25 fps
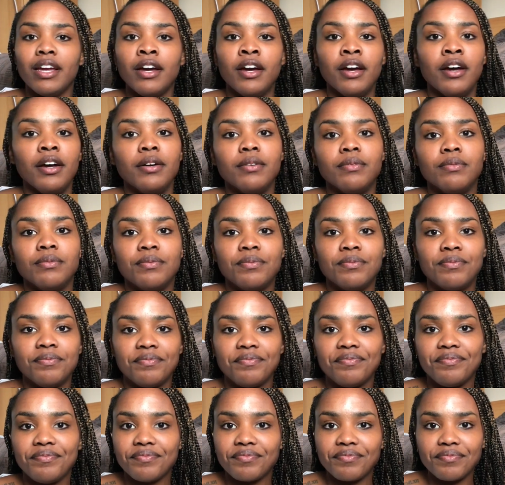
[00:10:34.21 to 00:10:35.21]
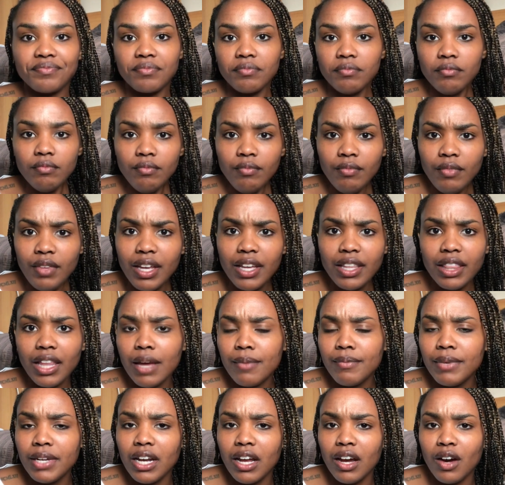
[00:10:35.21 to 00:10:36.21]

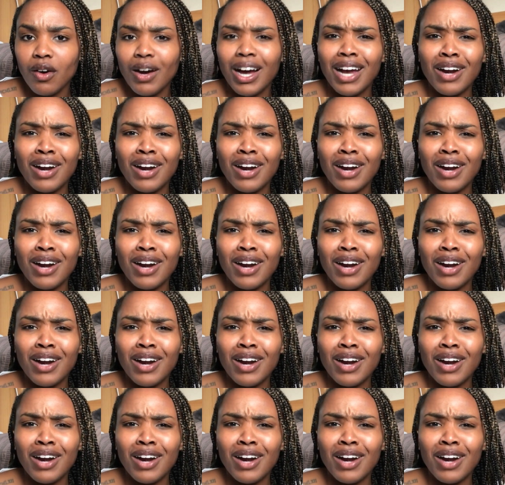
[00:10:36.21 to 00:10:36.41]
let me know.